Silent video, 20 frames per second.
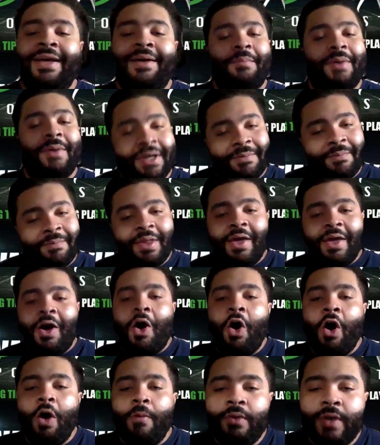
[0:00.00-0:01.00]
But
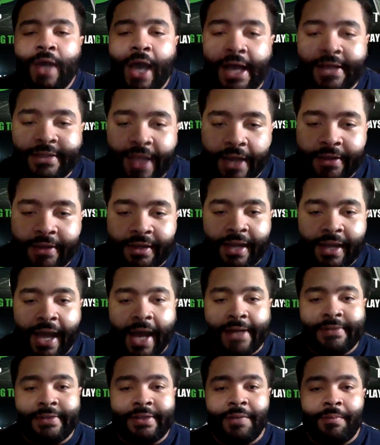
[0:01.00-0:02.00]
I hope you guys like the
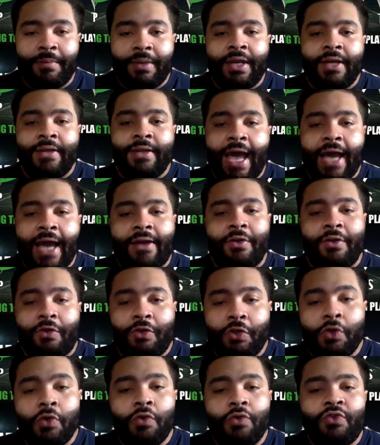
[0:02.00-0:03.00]
content, man. That
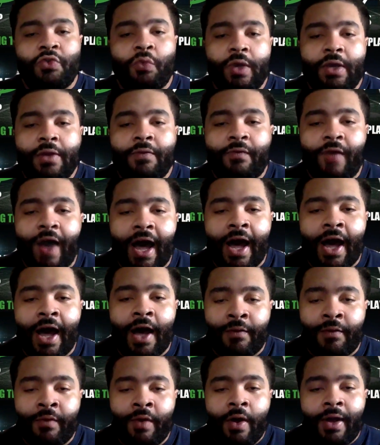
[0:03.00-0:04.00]
concludes week
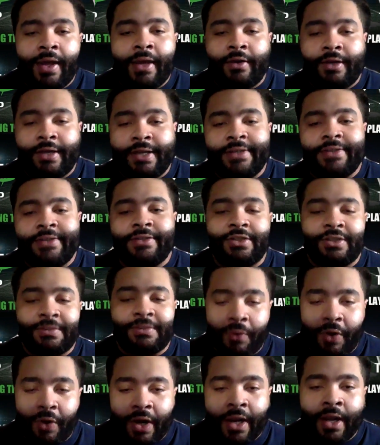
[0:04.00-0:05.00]
5 and against the
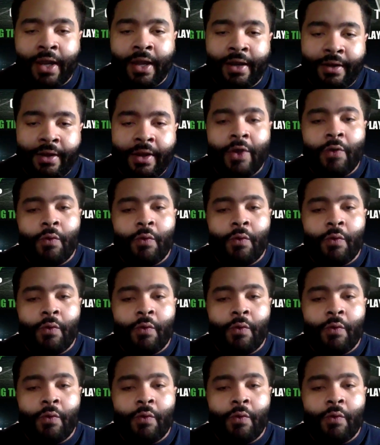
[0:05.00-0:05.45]
spread.